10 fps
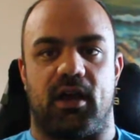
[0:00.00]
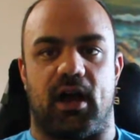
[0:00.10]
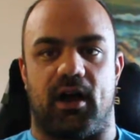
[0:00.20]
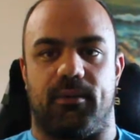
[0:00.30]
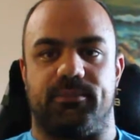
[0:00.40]

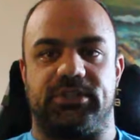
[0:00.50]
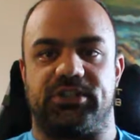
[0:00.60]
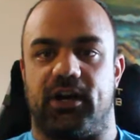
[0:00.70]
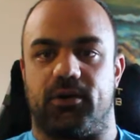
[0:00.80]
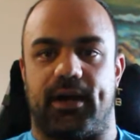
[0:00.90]

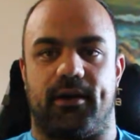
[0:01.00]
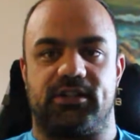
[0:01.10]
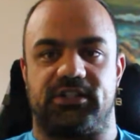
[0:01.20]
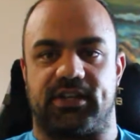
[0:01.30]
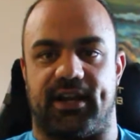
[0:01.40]
So I
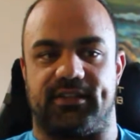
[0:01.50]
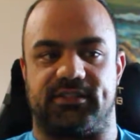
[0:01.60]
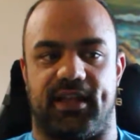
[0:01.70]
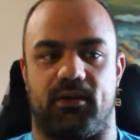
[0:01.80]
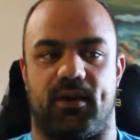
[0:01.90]
would just kind of
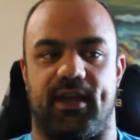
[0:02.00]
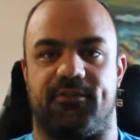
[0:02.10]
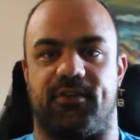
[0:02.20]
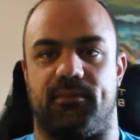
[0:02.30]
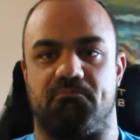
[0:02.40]
stay away
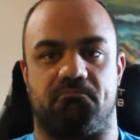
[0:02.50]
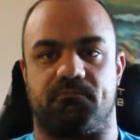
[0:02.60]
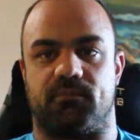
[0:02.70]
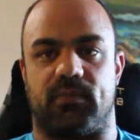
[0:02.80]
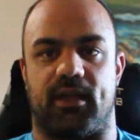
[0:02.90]
from
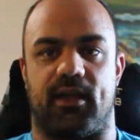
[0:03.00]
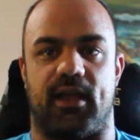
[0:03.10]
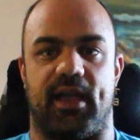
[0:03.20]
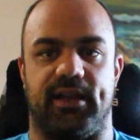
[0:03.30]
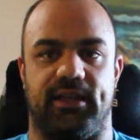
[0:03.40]

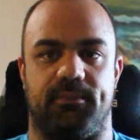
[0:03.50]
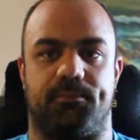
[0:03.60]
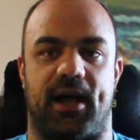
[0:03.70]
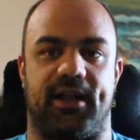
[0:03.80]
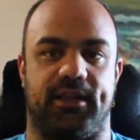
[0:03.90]

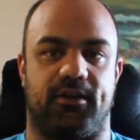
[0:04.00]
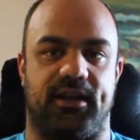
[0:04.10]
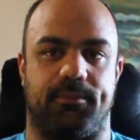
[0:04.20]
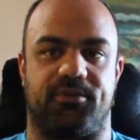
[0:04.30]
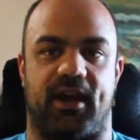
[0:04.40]
anybody or
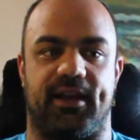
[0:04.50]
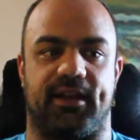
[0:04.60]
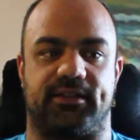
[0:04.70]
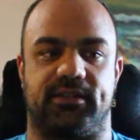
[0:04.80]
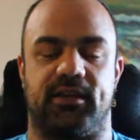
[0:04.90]
any
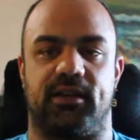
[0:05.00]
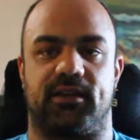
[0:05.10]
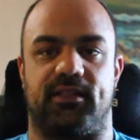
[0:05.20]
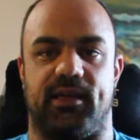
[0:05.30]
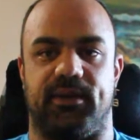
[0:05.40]
product
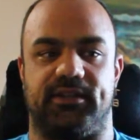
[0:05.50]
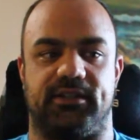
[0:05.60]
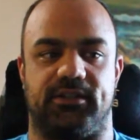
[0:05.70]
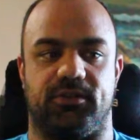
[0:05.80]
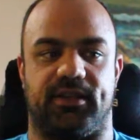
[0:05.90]
claiming
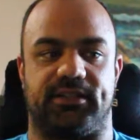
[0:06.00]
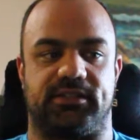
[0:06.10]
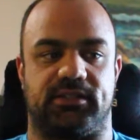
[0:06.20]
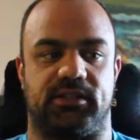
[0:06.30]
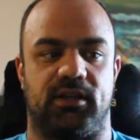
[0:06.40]
to do
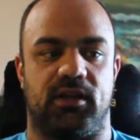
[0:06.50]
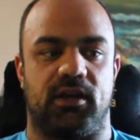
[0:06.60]
this.